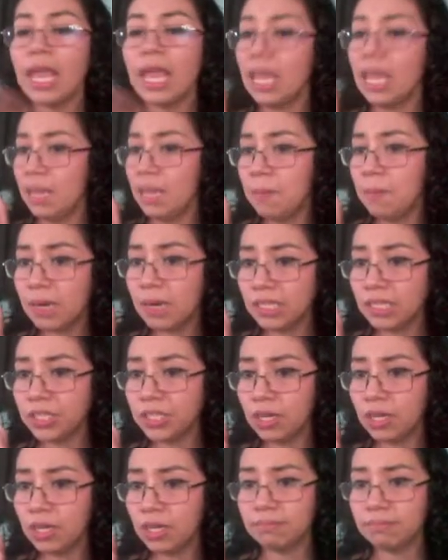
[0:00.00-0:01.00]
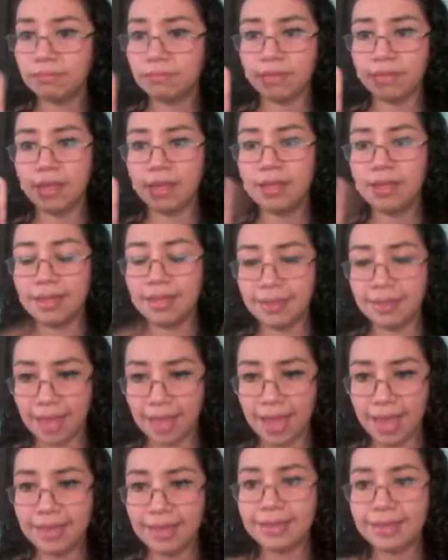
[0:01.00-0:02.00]
Inversion, in this
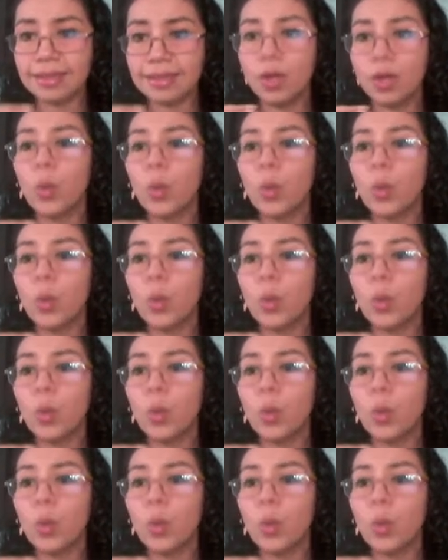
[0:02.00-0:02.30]
case,